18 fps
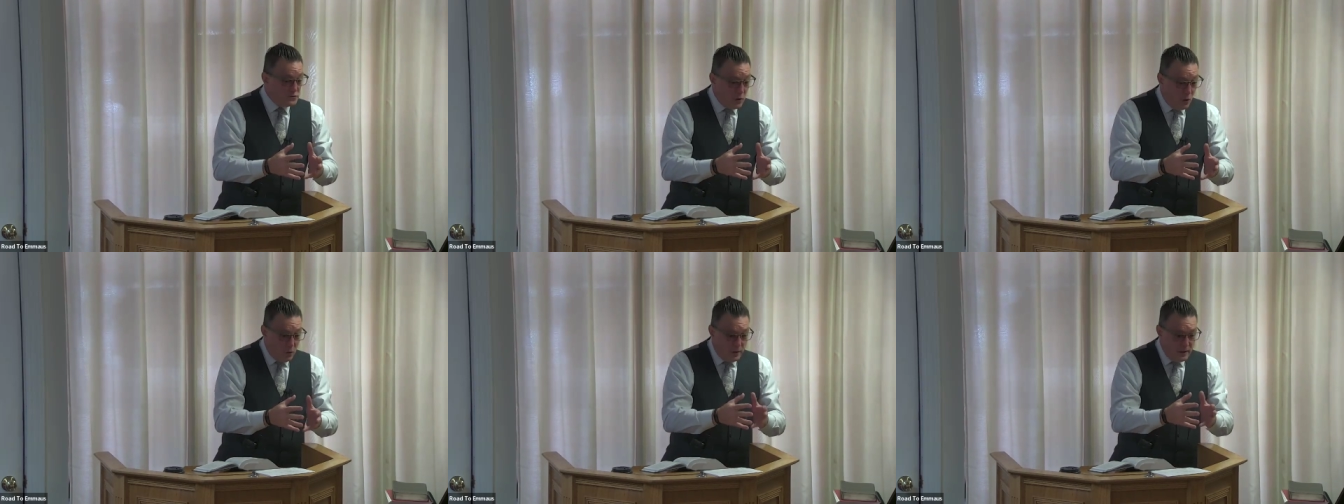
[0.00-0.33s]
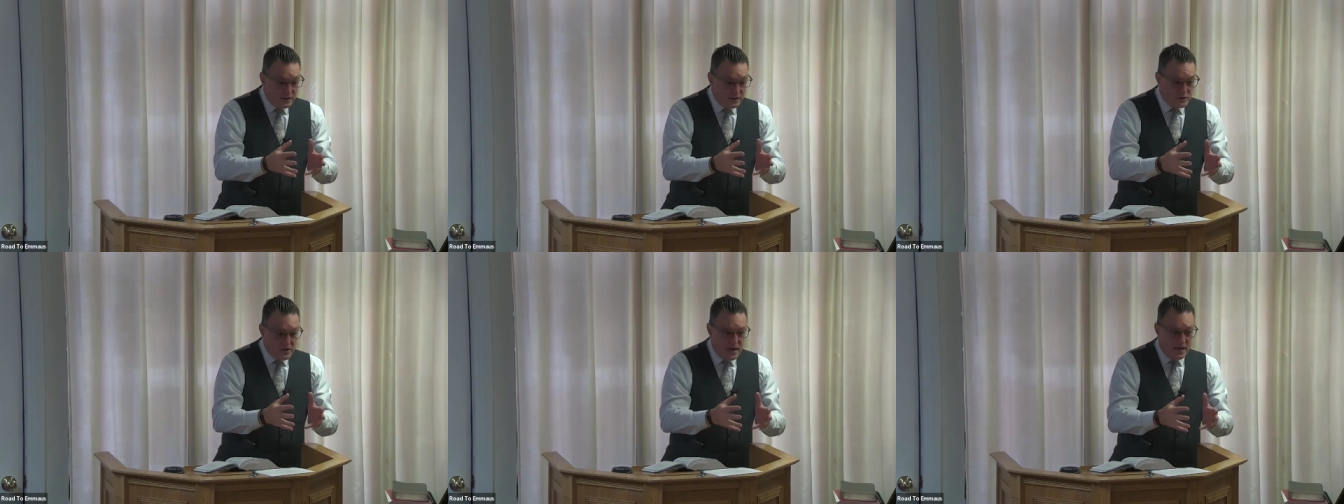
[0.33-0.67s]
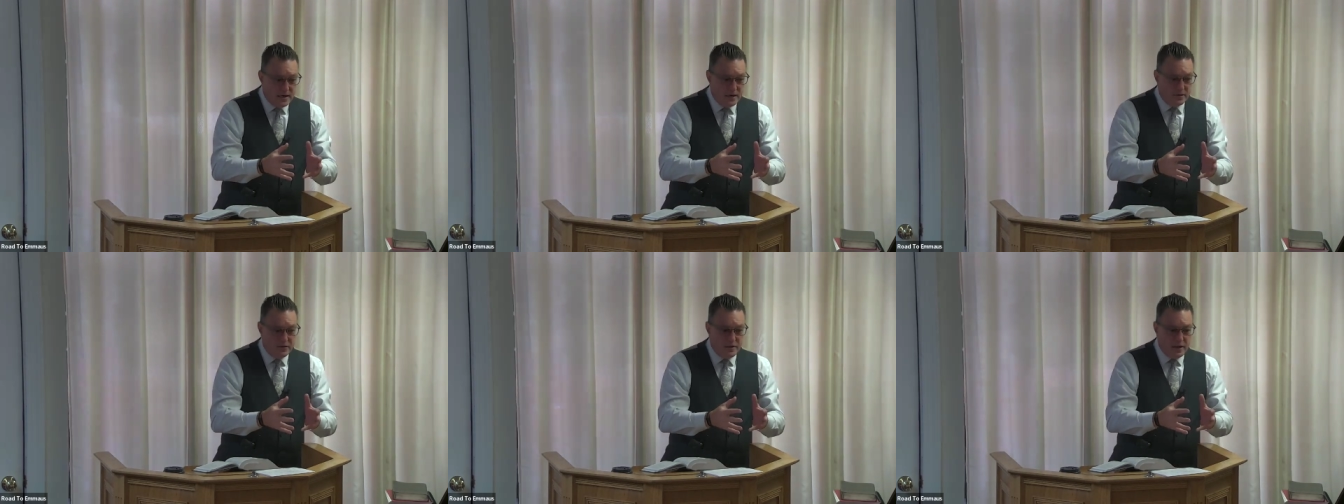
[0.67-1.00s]
soulish
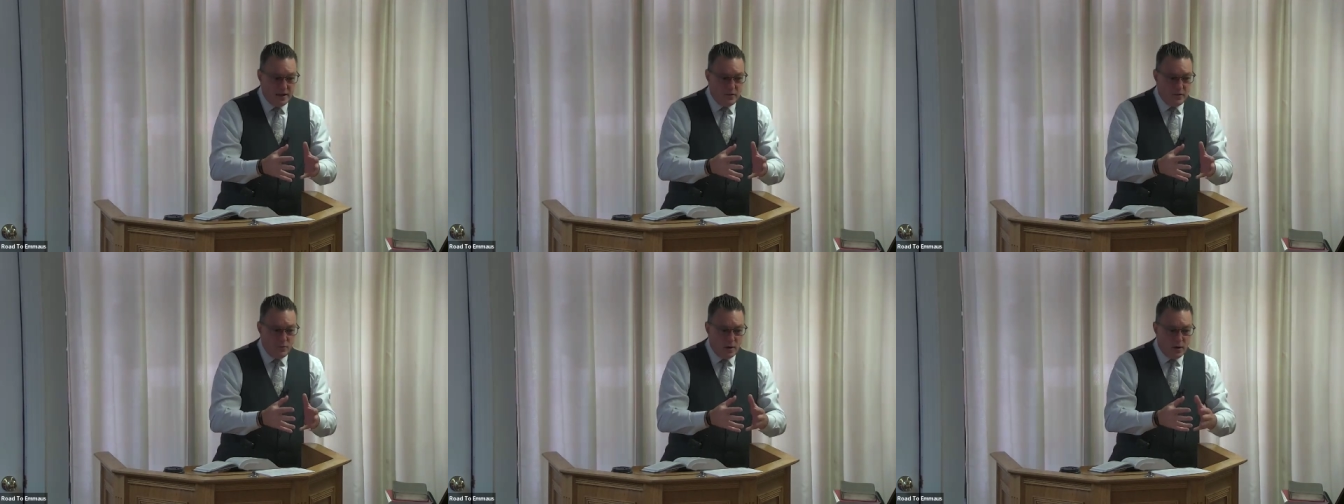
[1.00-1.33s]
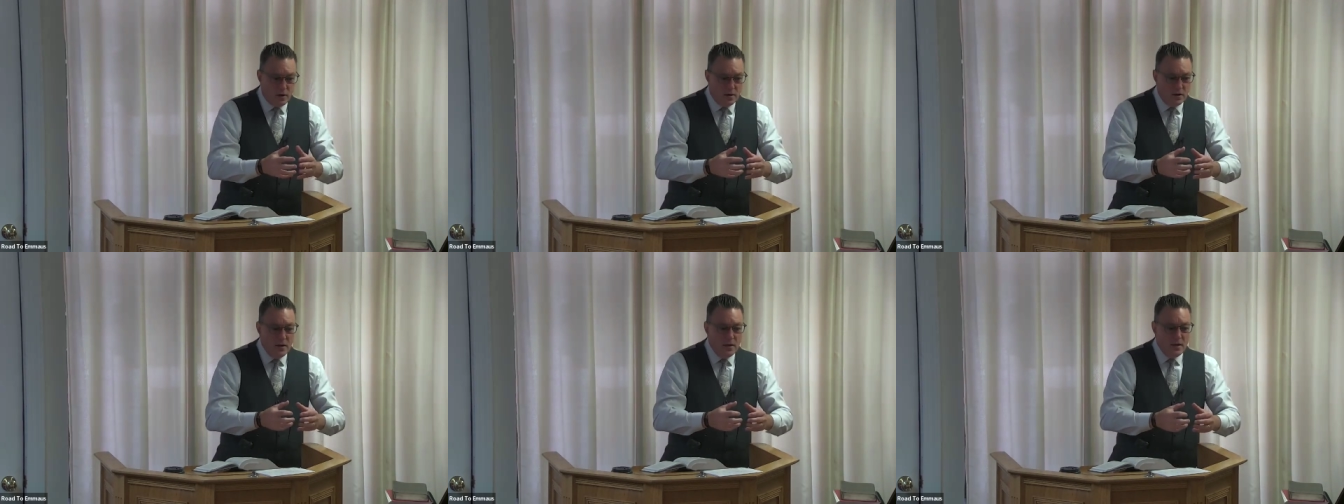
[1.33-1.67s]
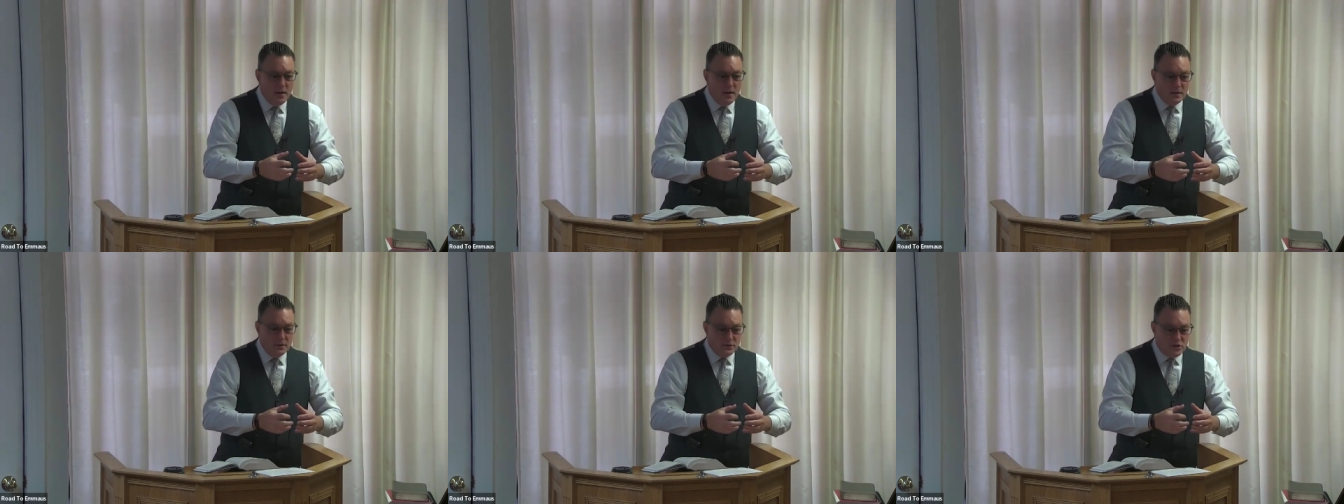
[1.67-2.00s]
kind of thing where
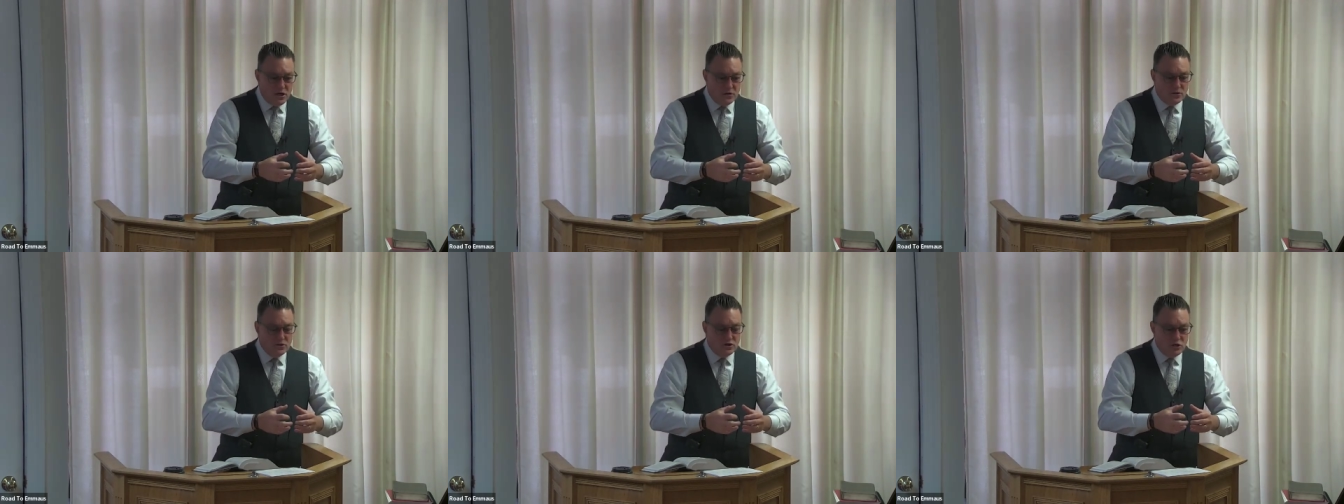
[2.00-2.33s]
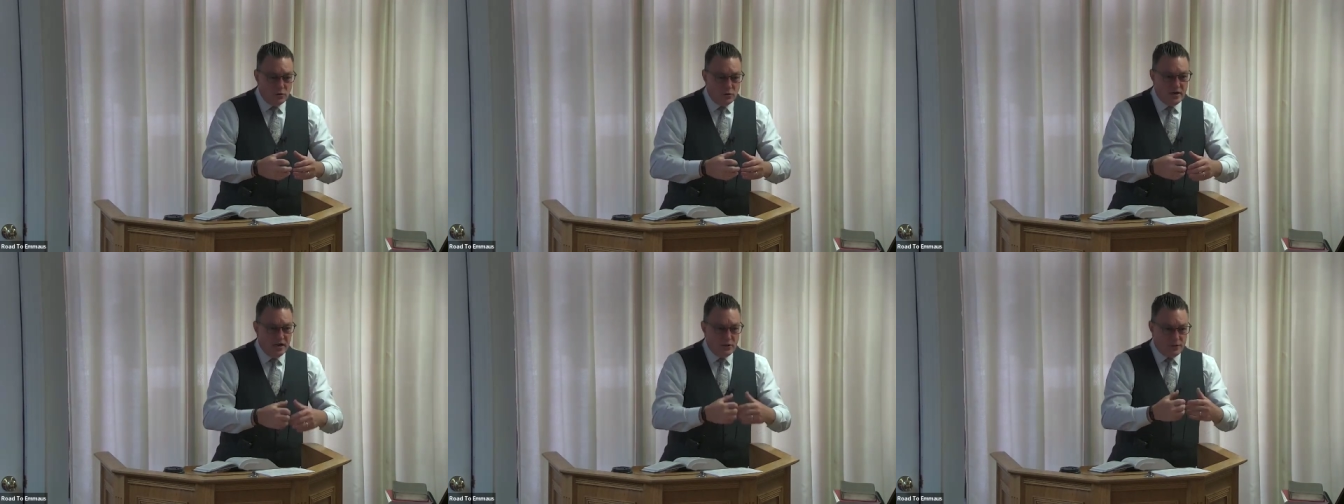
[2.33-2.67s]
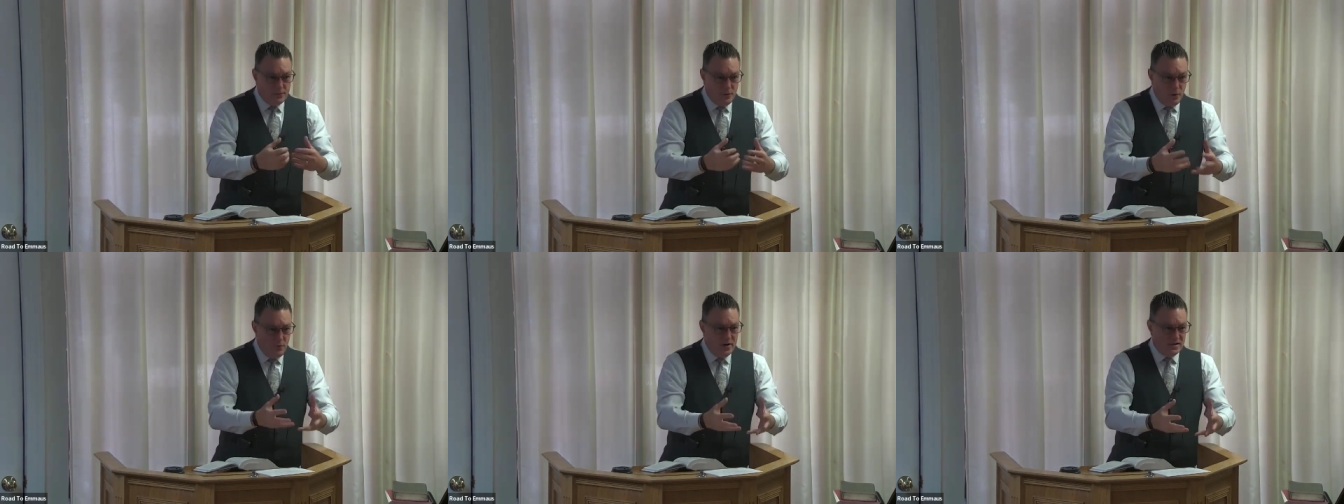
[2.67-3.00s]
she she'll
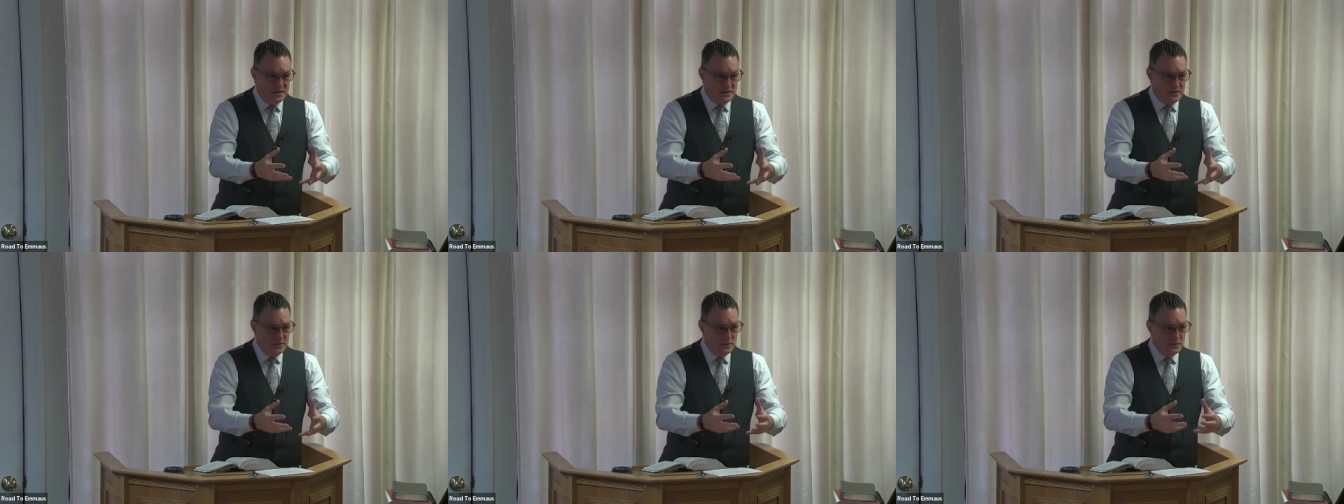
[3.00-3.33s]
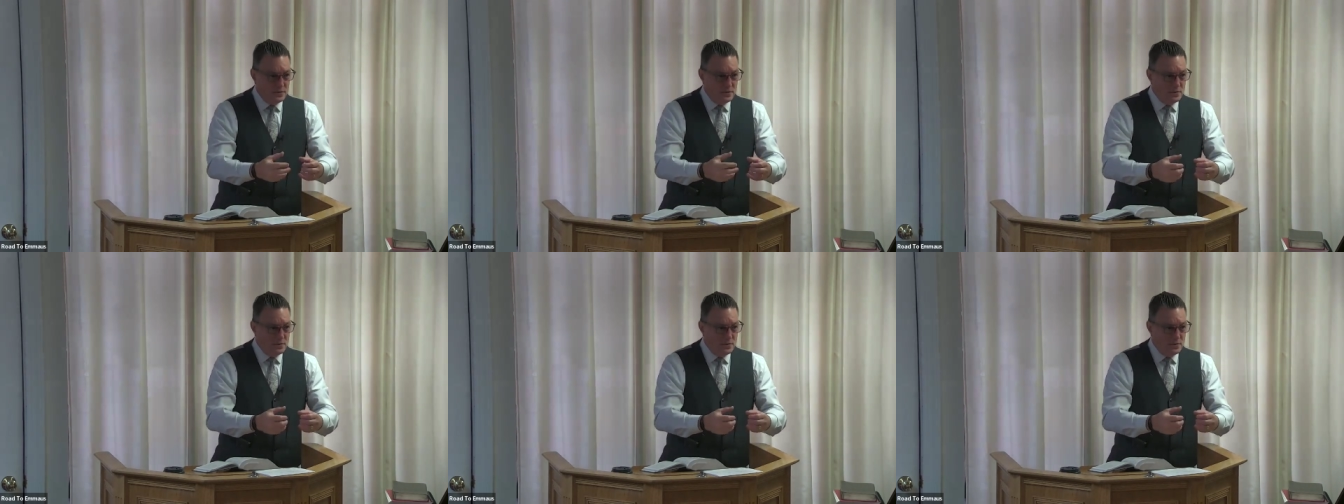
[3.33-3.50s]
get through it.